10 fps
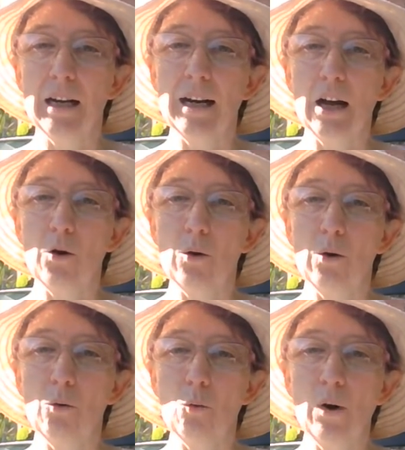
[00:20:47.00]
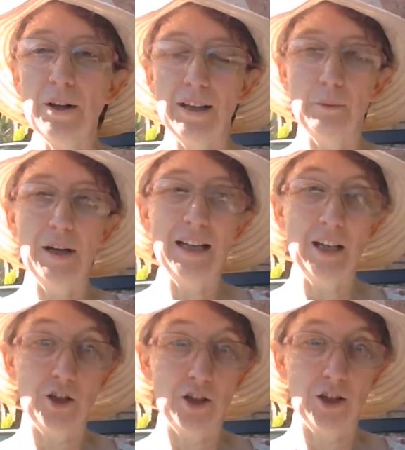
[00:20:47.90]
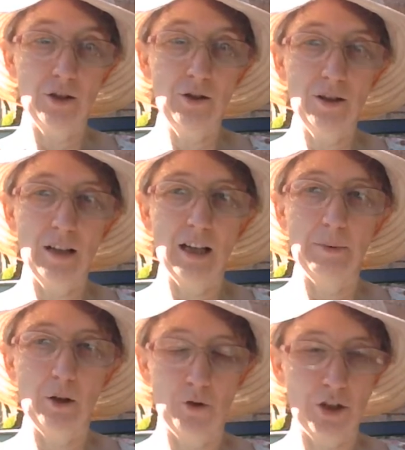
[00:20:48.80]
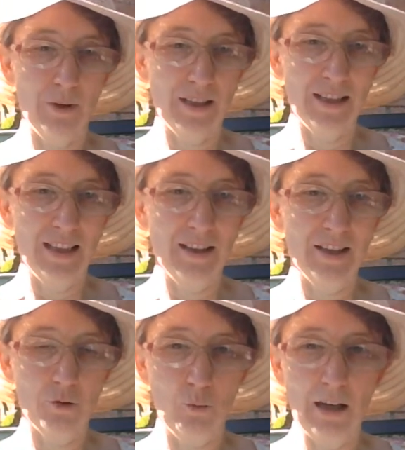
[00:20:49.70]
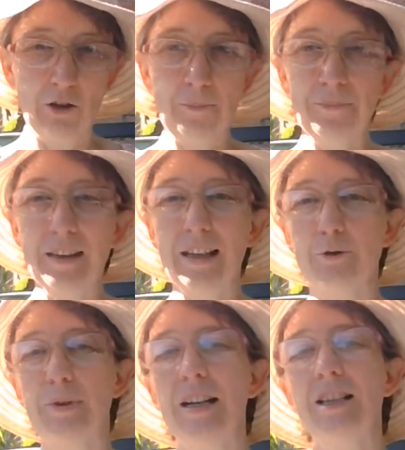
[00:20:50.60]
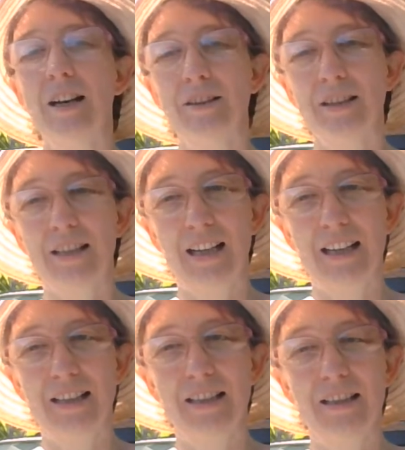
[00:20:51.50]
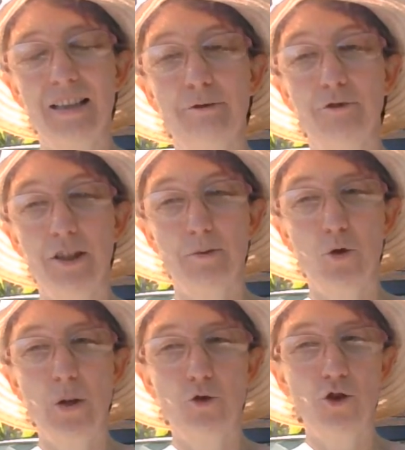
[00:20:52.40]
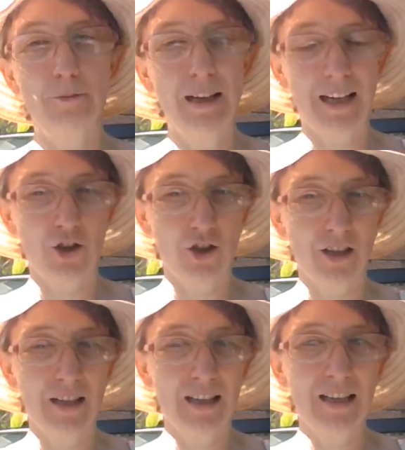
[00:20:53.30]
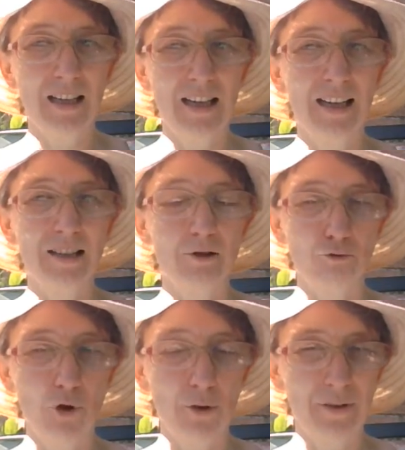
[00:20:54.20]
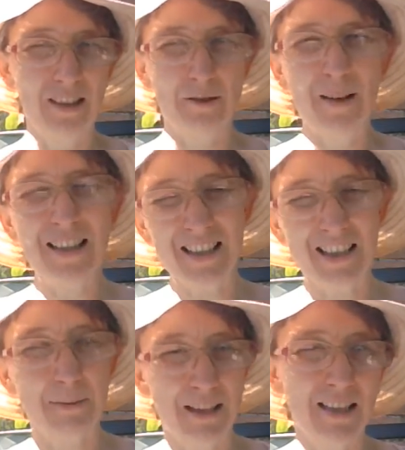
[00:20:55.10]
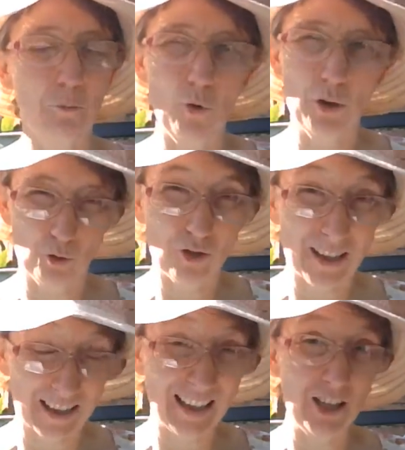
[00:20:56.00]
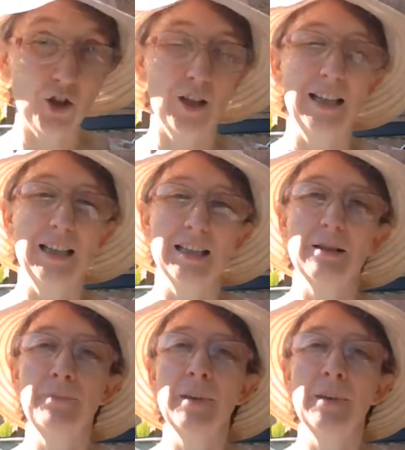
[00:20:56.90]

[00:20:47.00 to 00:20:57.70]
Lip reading: Now, one thing we need to do in order to understand this well is we need to understand the difference between tribulation and wrath, and it depends to some extent what your translation is.